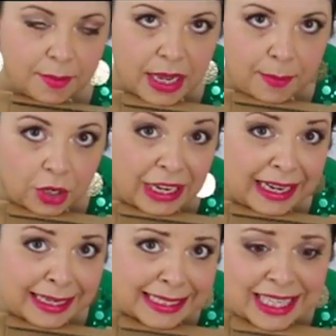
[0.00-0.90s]
my
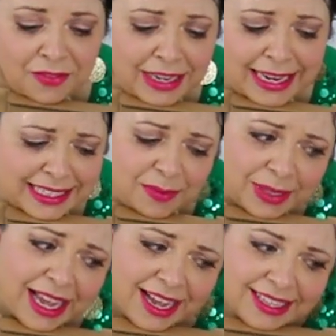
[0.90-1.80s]
Bernina 790
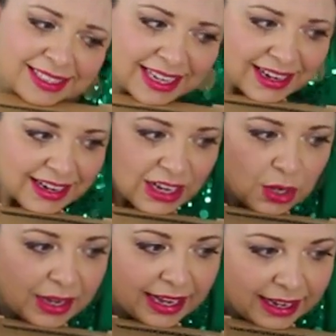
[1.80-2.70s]
Plus.
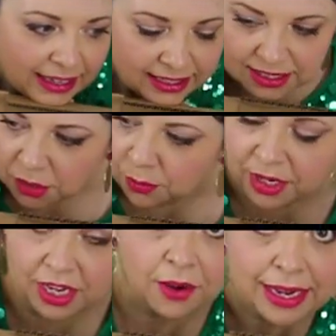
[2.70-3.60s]
Okay, so we're
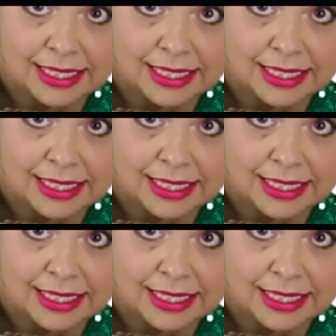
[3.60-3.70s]
gonna go ahead